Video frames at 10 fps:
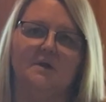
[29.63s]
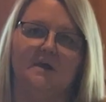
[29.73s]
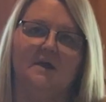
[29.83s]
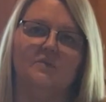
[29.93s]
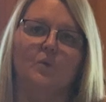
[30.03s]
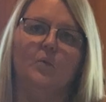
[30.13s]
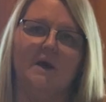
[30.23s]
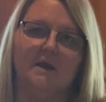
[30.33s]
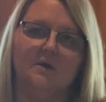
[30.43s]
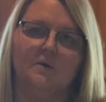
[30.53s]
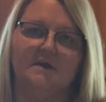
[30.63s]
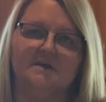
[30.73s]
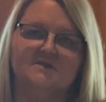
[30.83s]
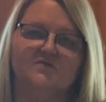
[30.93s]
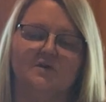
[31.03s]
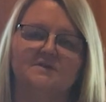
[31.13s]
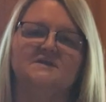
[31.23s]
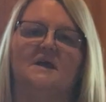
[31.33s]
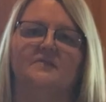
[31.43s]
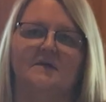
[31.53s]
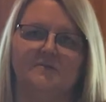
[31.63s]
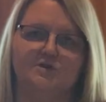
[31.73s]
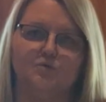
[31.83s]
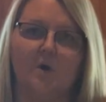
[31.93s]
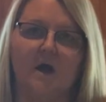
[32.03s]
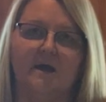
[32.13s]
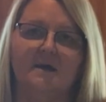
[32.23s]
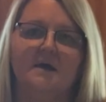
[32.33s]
in the wet ingredients first and then the dry.